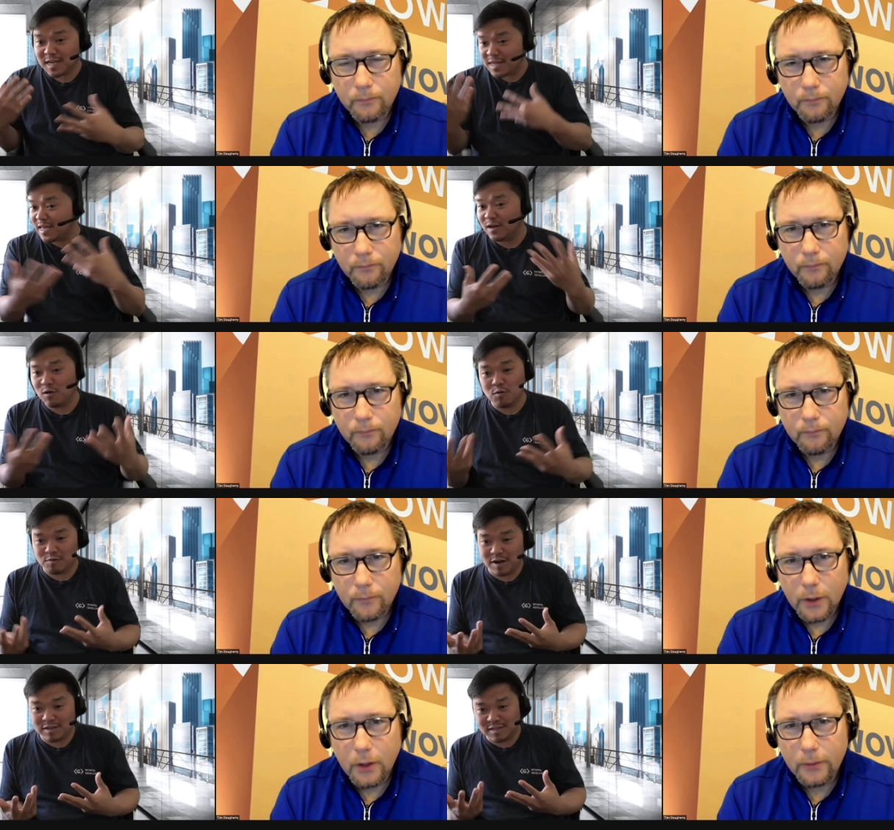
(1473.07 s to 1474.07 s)
Speaker 1: in that whole
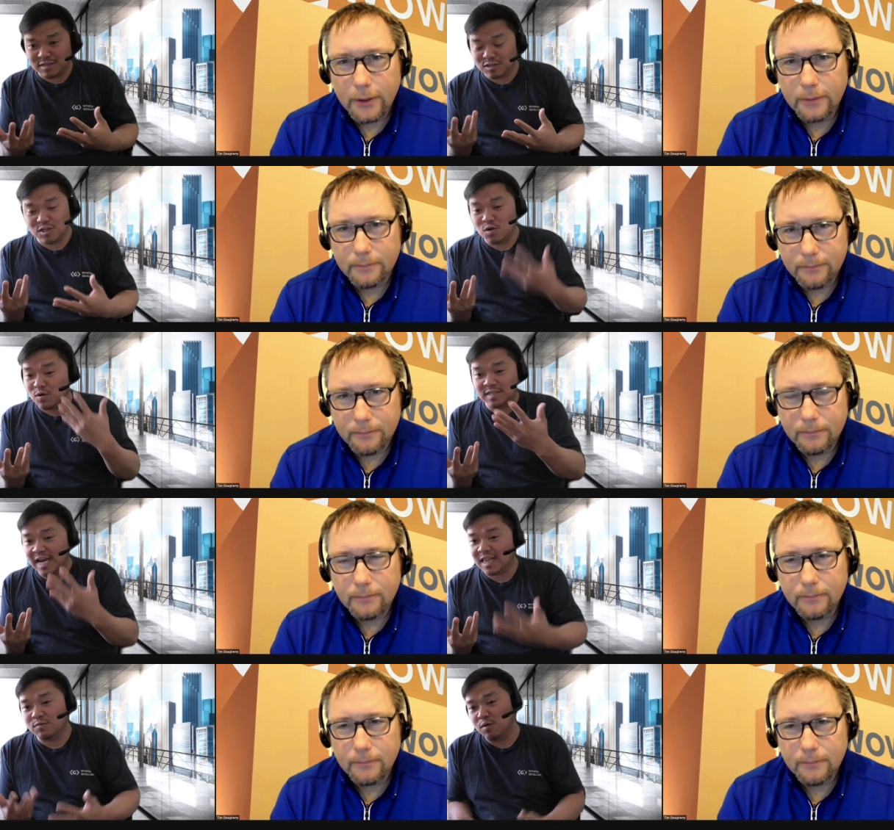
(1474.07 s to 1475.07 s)
process oh, yeah. to do
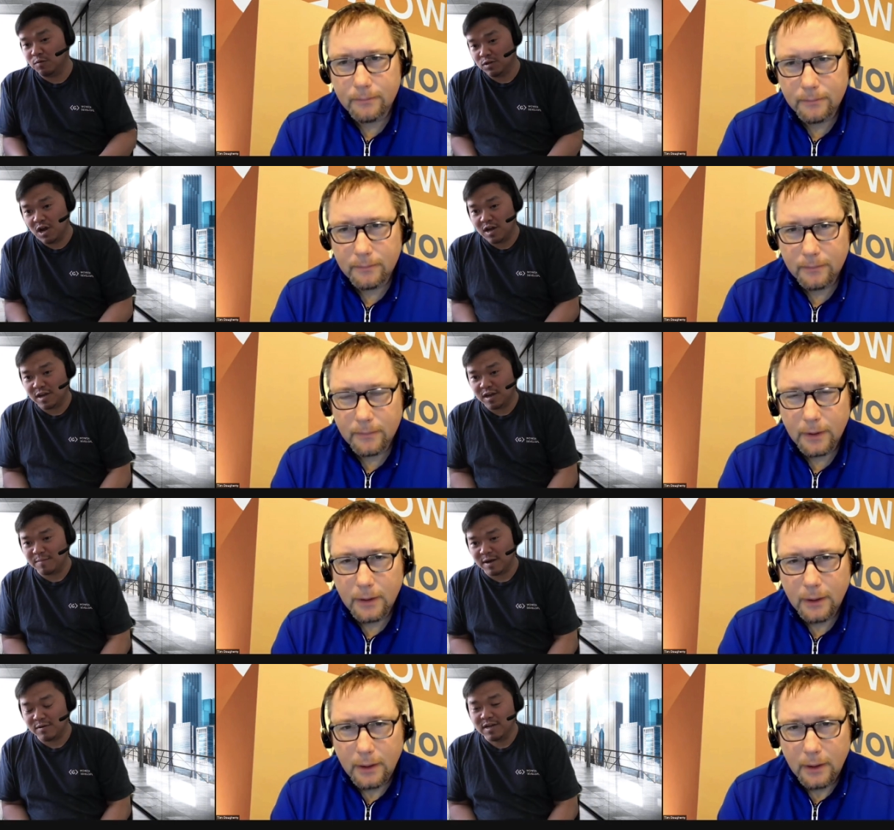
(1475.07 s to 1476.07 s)
exactly what we're talking
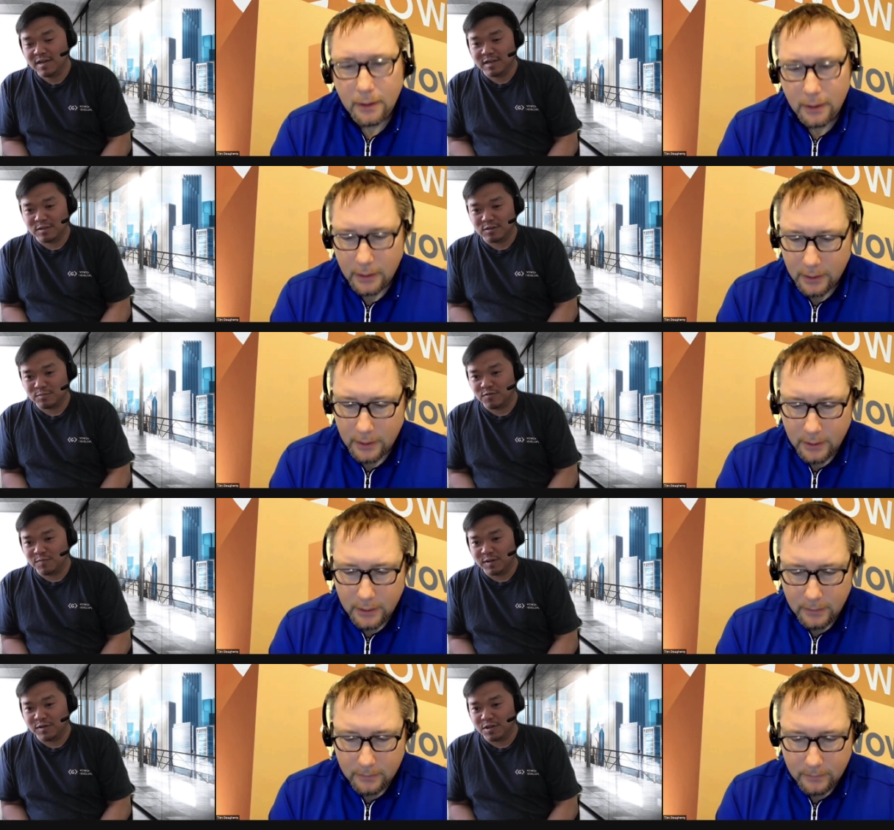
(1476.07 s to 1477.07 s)
about in terms of
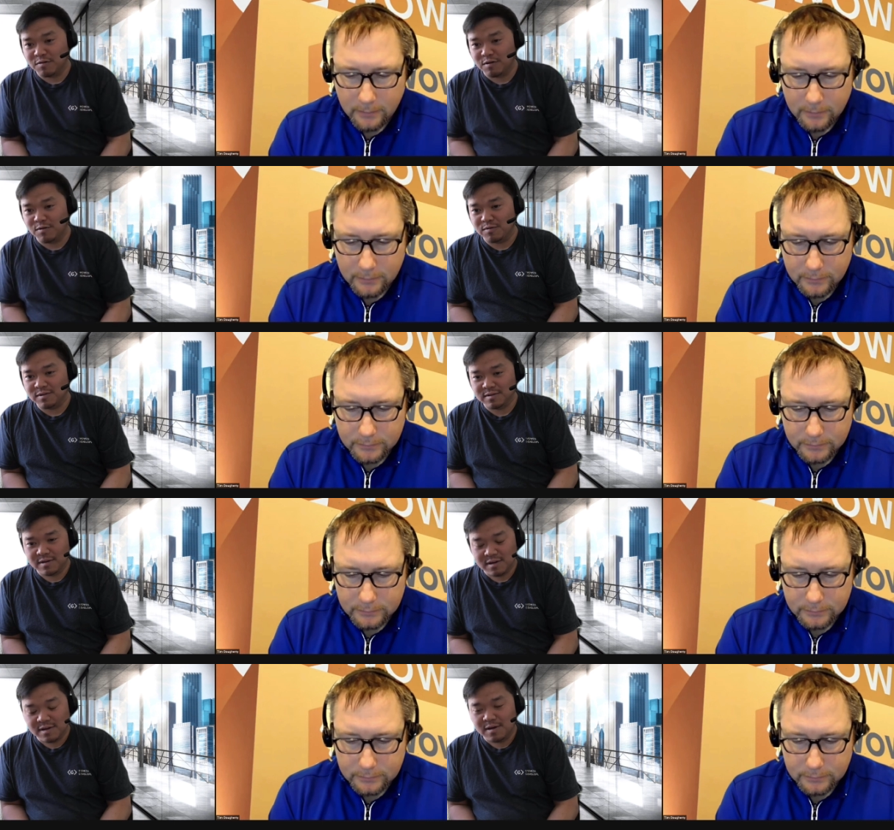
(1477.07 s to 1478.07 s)
building their own.
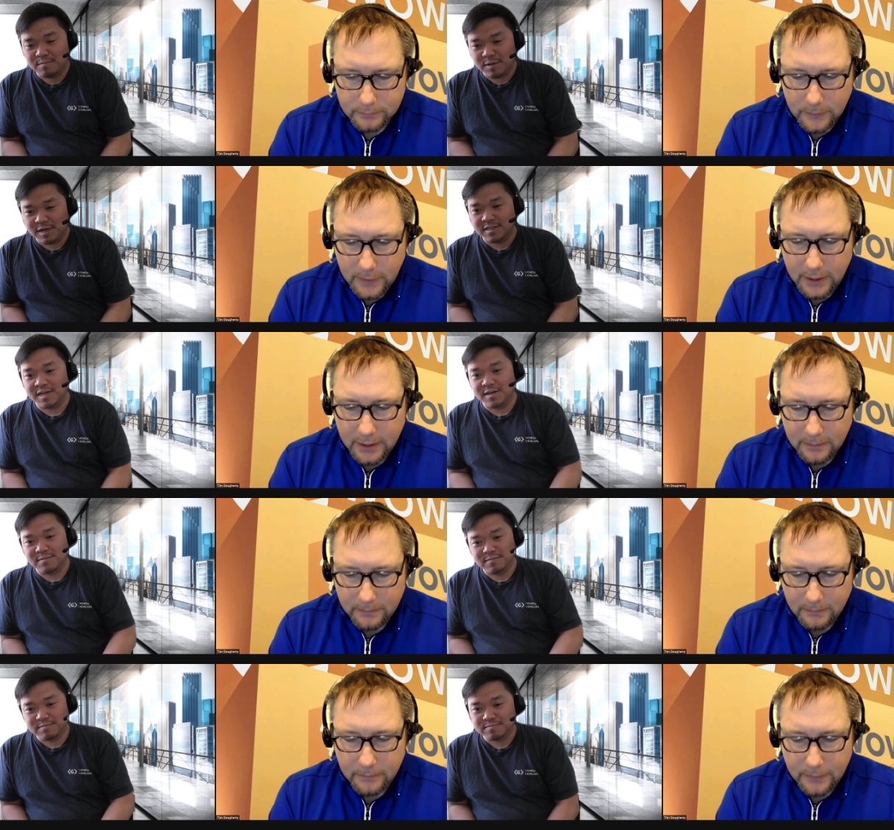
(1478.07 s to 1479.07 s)
But yeah. Uh,
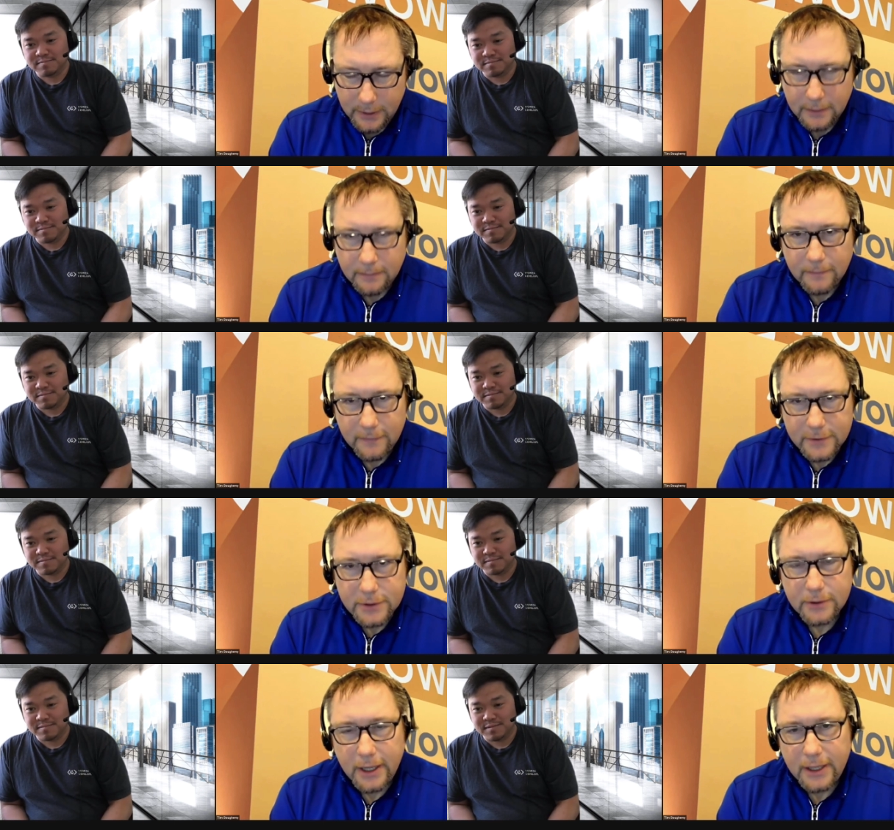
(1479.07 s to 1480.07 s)
Speaker 2: yeah, for
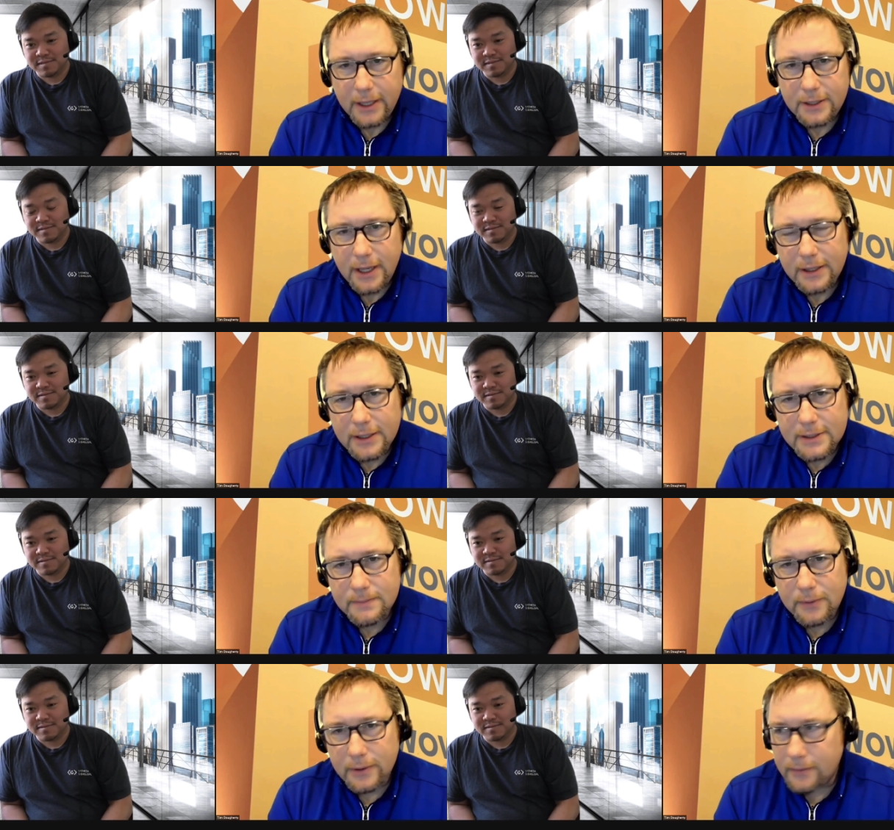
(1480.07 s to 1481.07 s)
sure. I, I, I, think it's
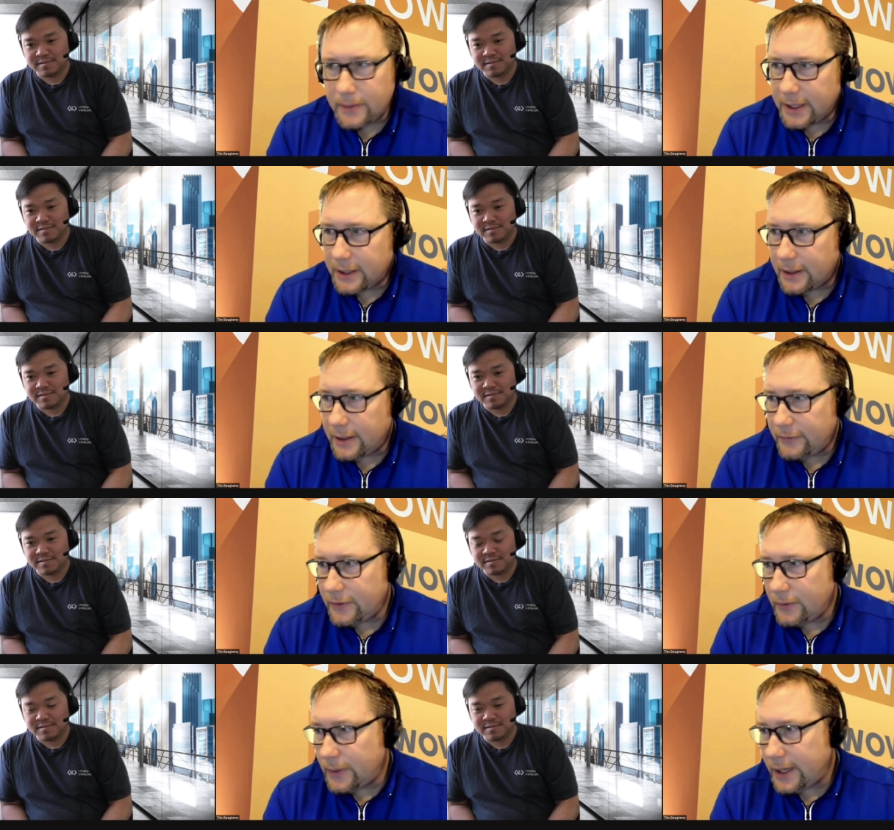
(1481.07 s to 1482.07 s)
important to
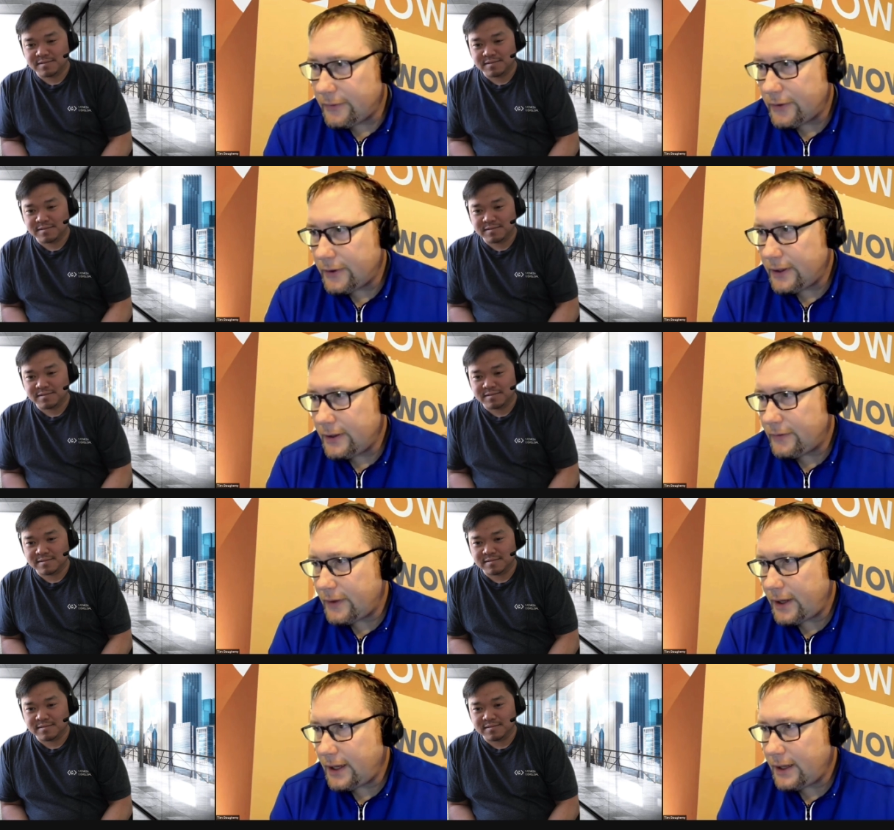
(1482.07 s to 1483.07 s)
recognize that Wowza
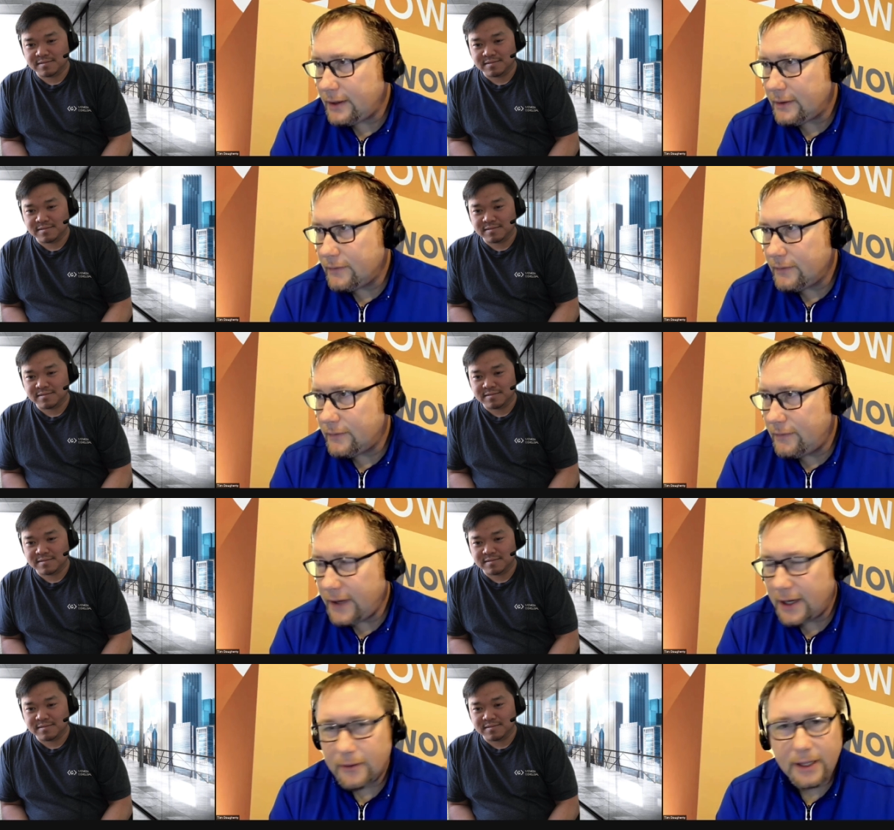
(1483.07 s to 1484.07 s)
is a
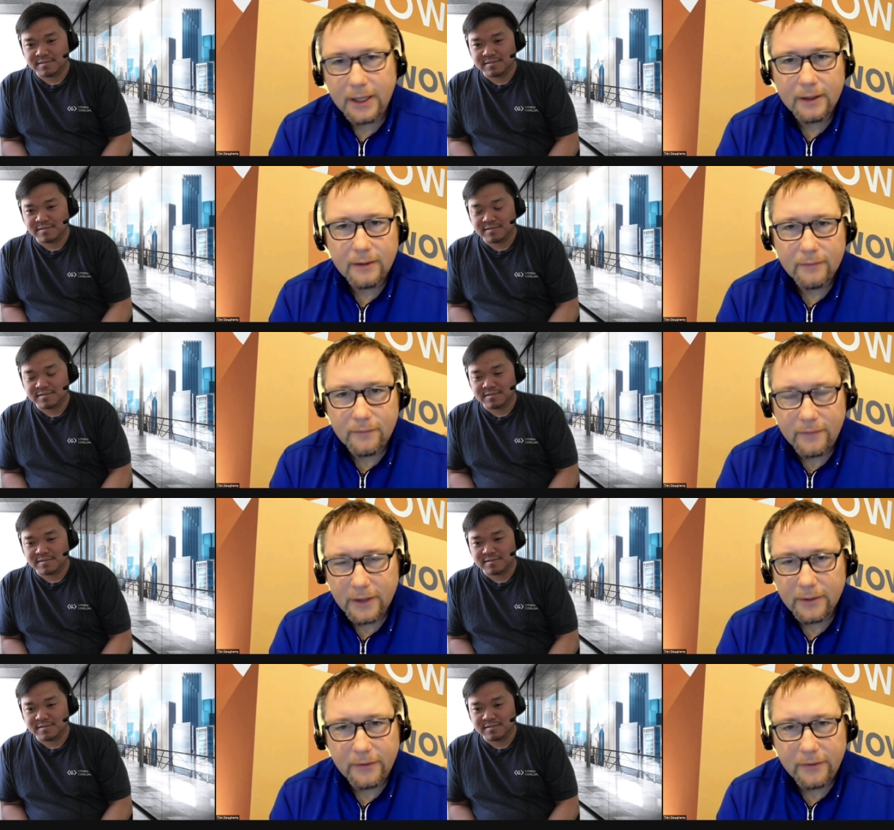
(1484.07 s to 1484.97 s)
very, very